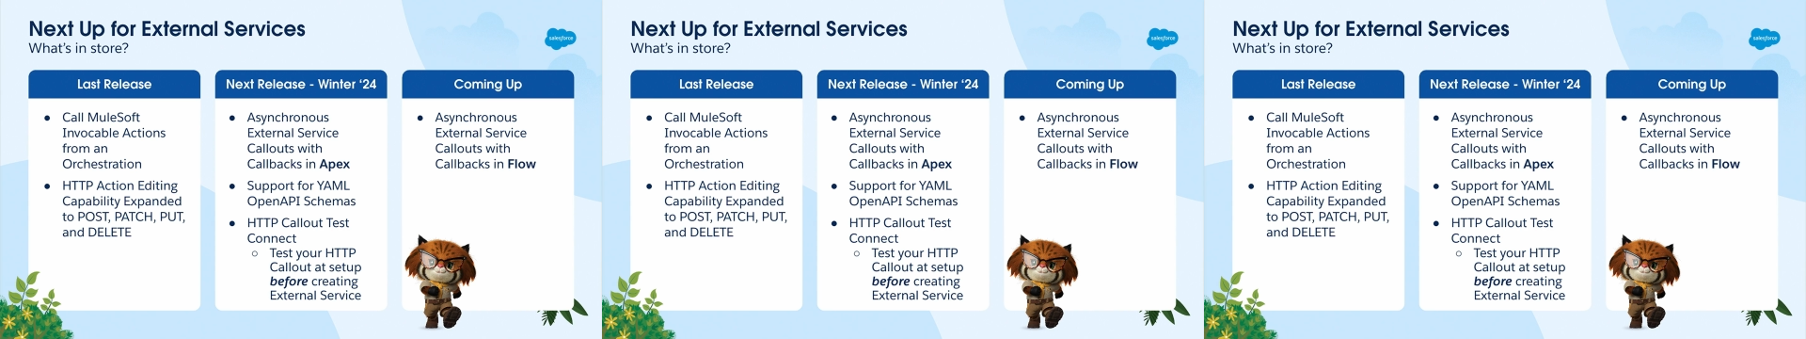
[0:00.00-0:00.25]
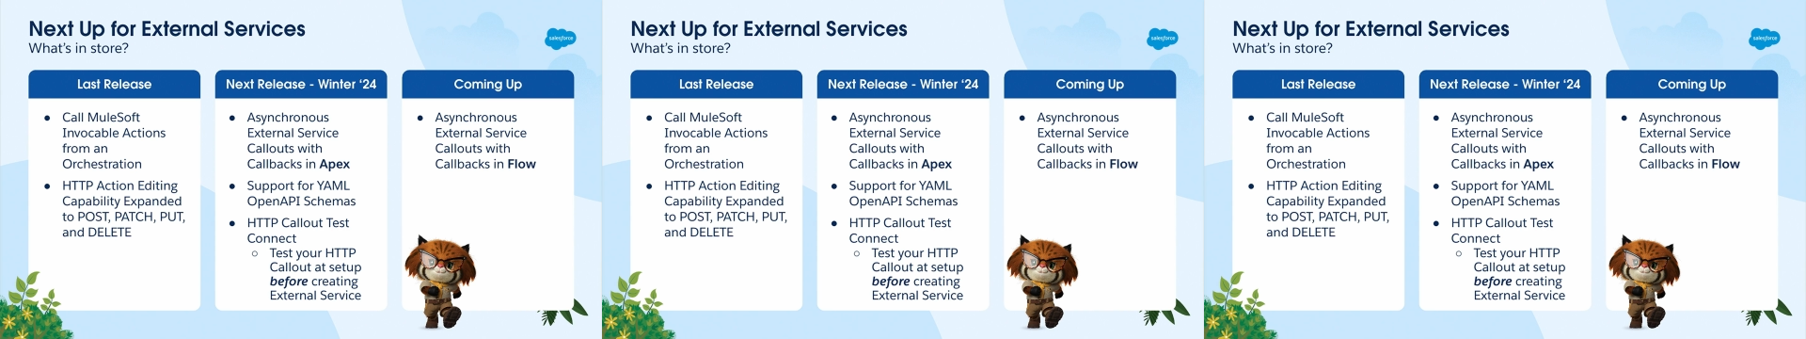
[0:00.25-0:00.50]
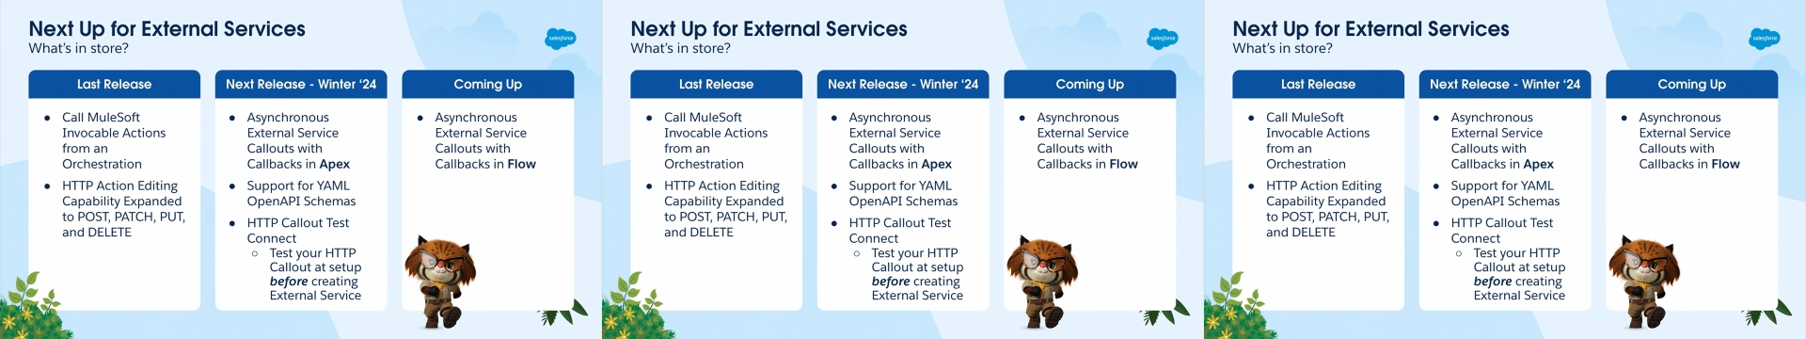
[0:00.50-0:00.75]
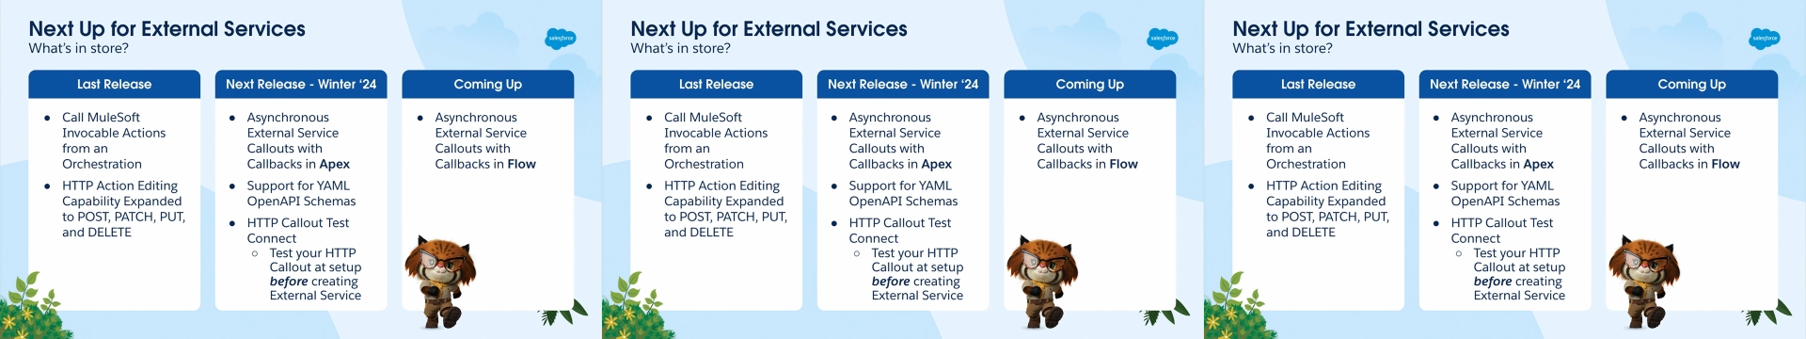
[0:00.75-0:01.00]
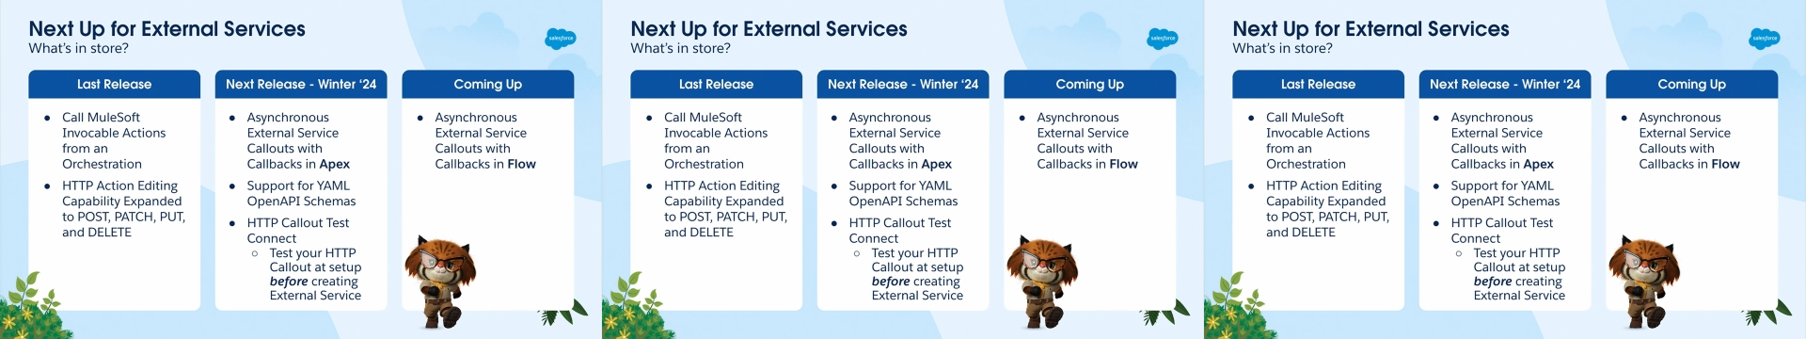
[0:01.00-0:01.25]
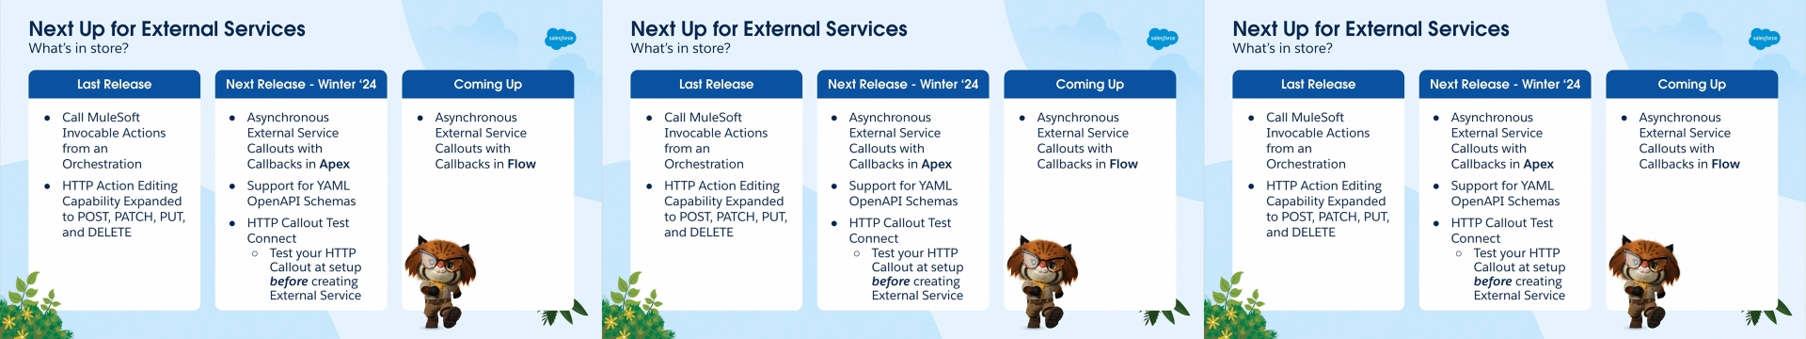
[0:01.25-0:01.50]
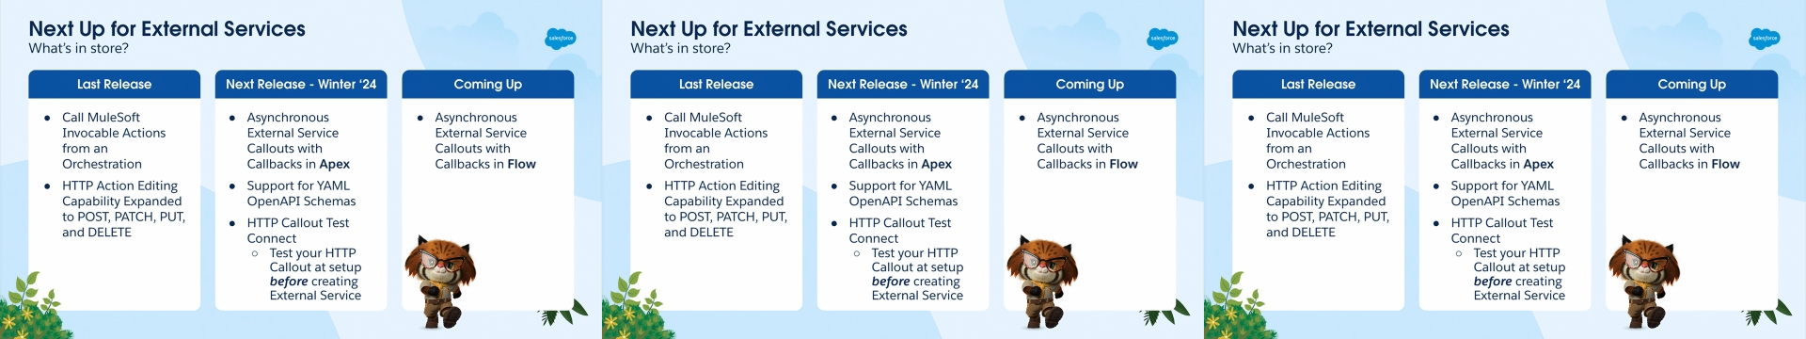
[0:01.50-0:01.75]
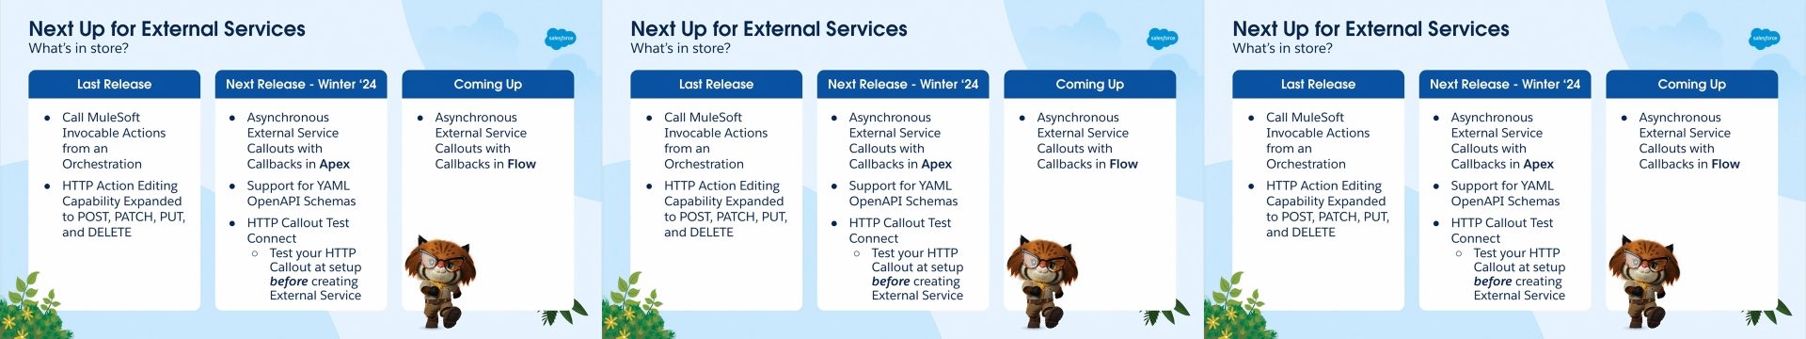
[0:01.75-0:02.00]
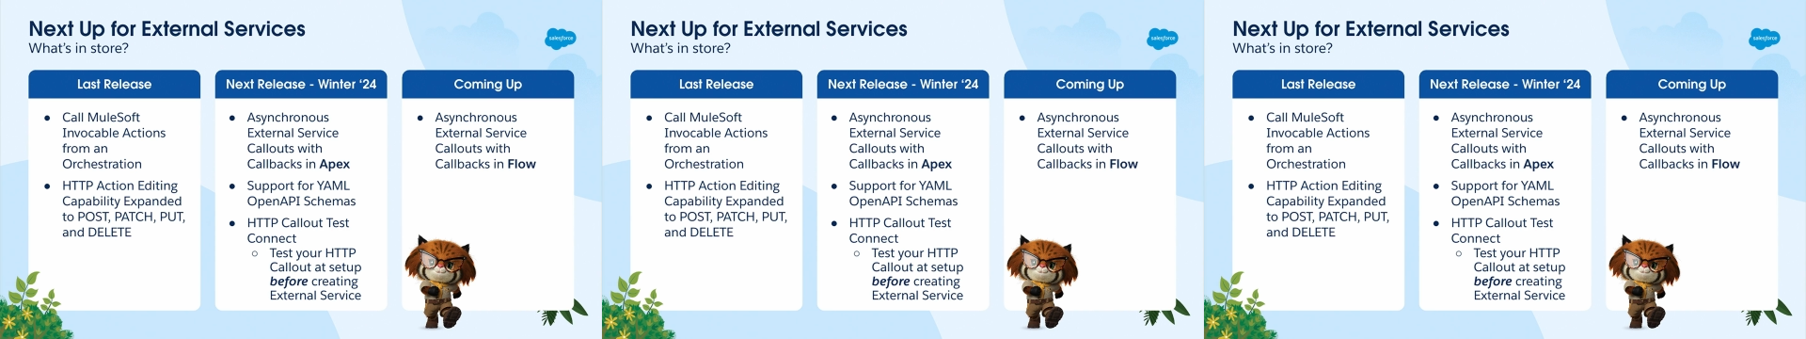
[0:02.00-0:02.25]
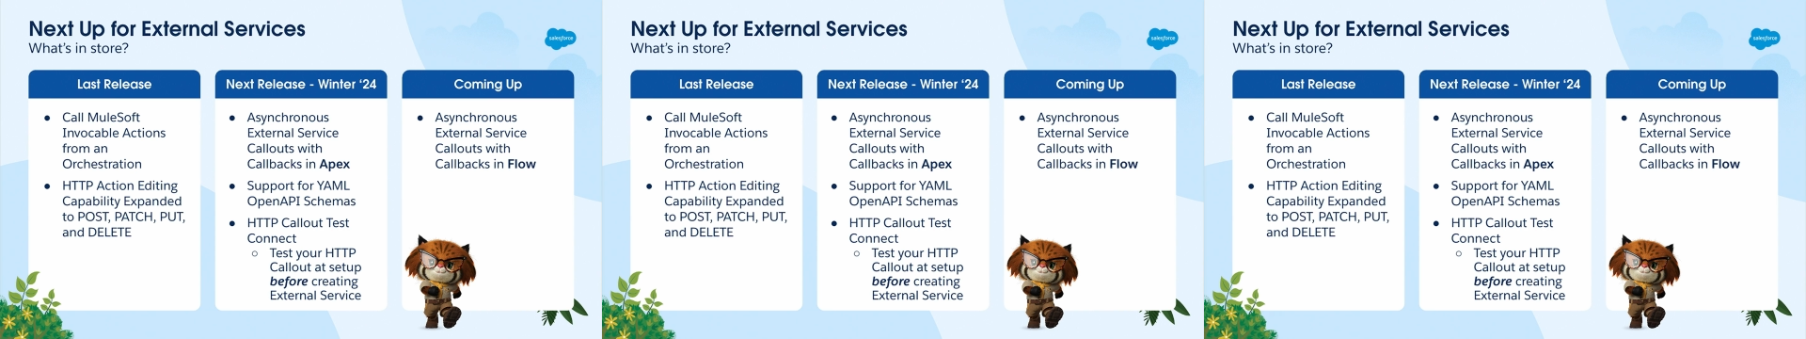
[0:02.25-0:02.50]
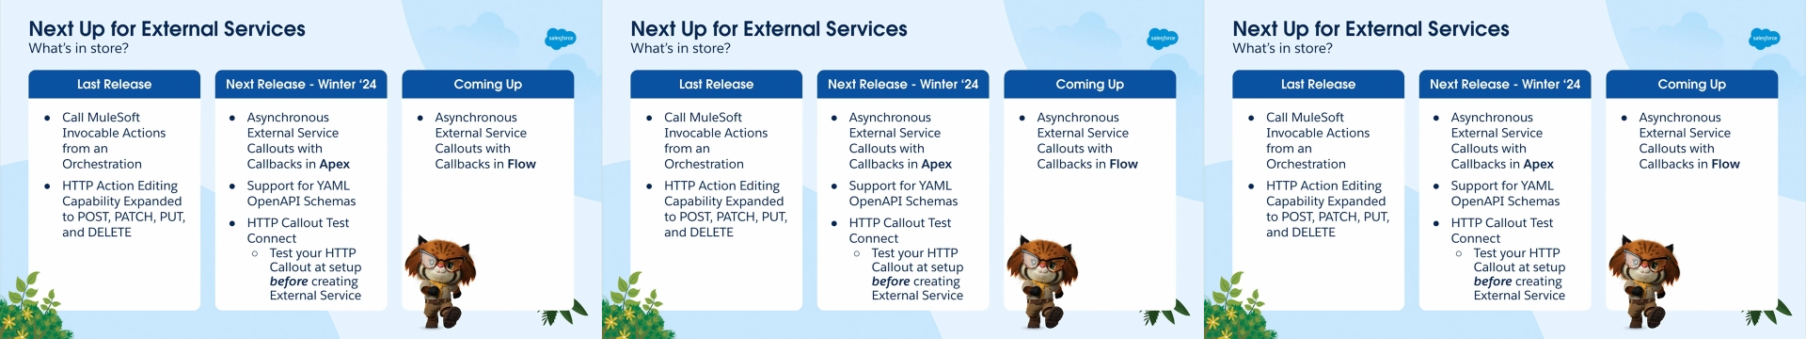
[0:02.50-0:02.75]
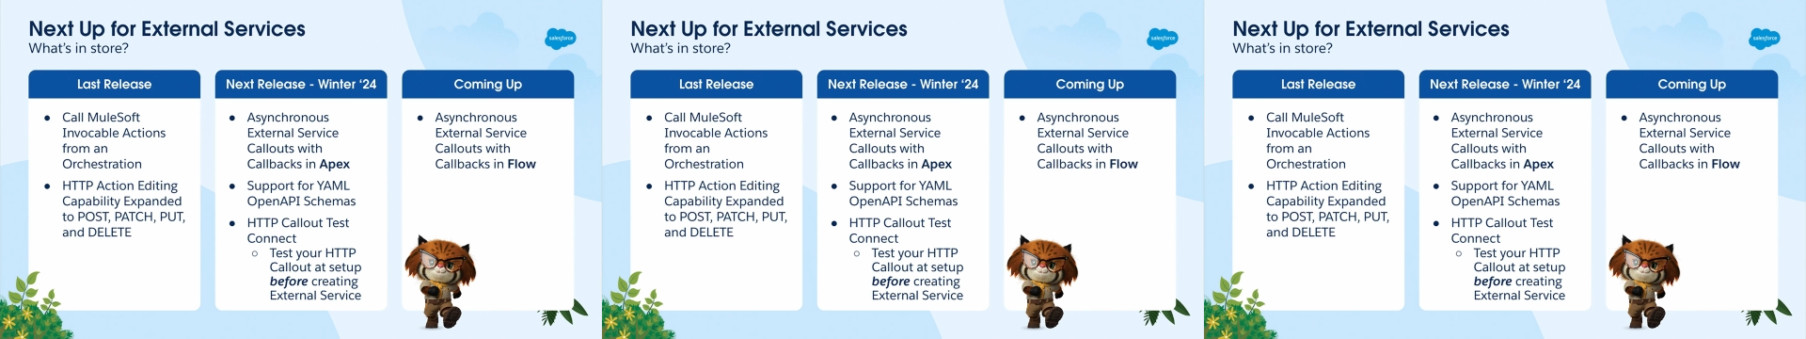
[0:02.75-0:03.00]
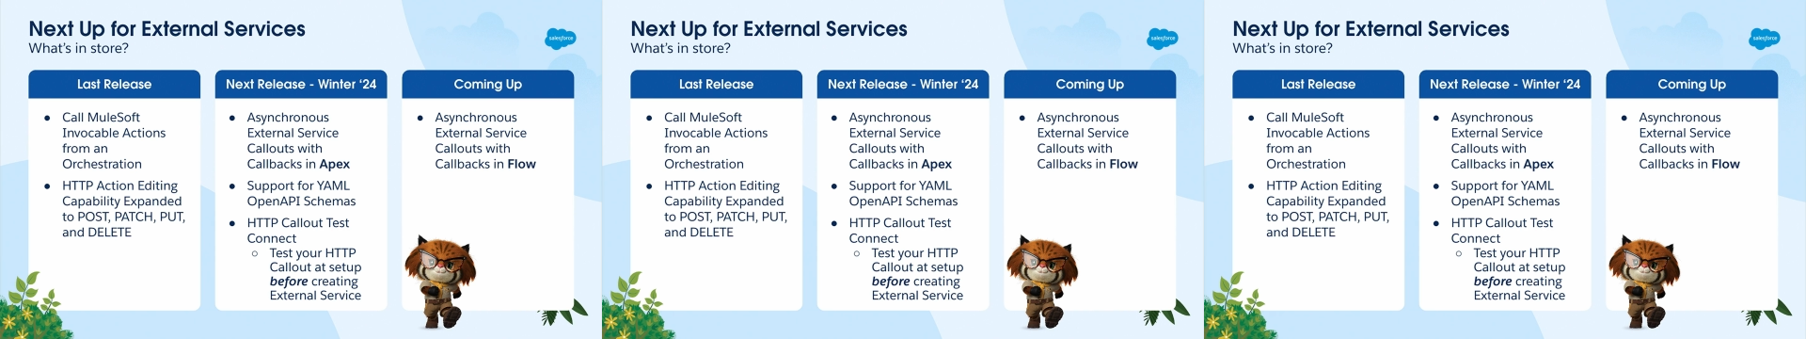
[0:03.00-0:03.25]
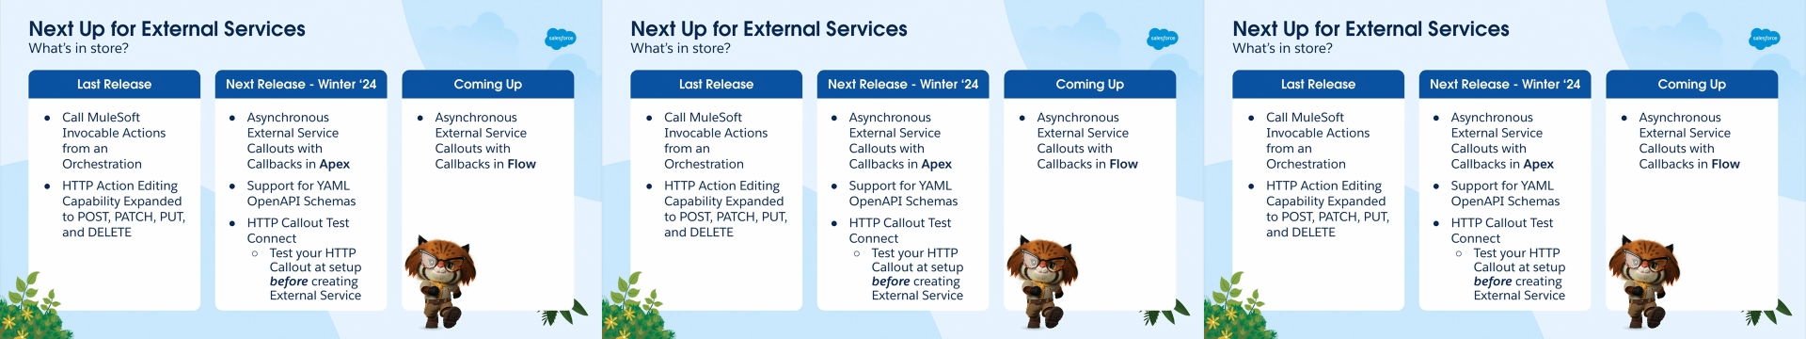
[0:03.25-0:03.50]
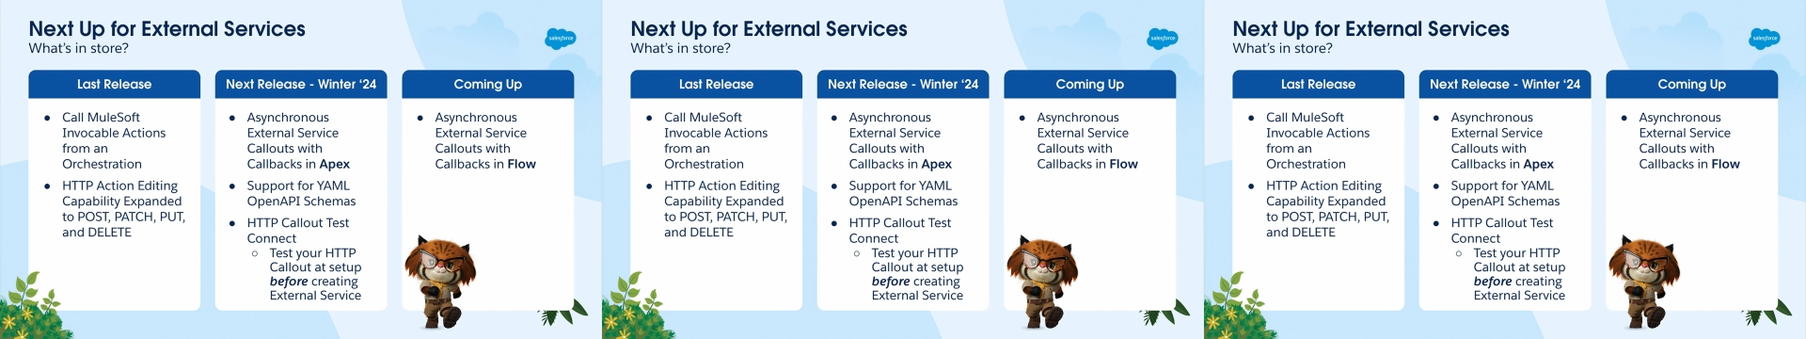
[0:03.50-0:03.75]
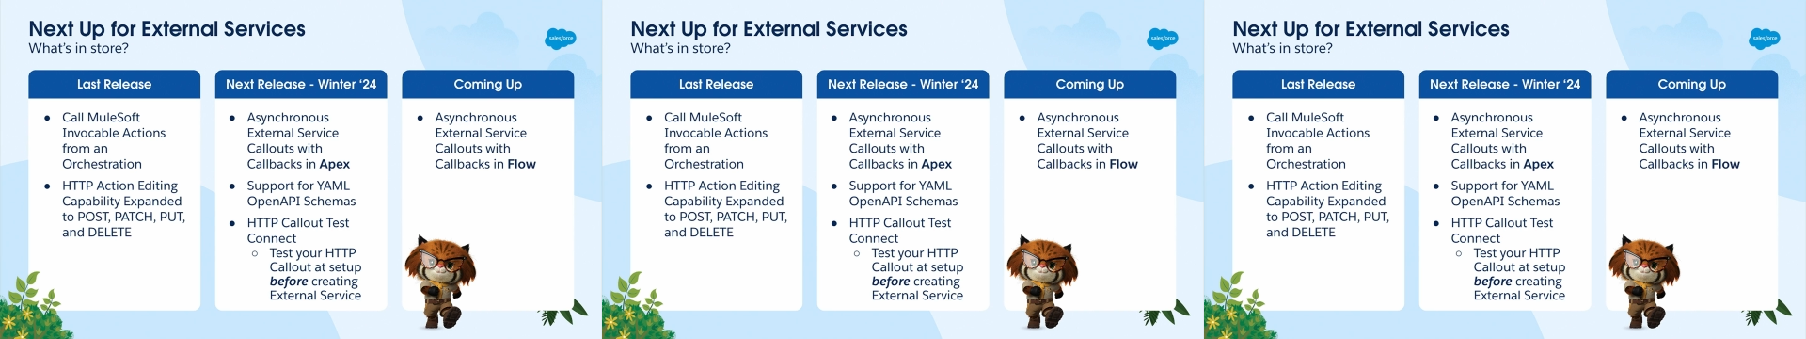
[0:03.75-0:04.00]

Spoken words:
[unreadable: no face in view]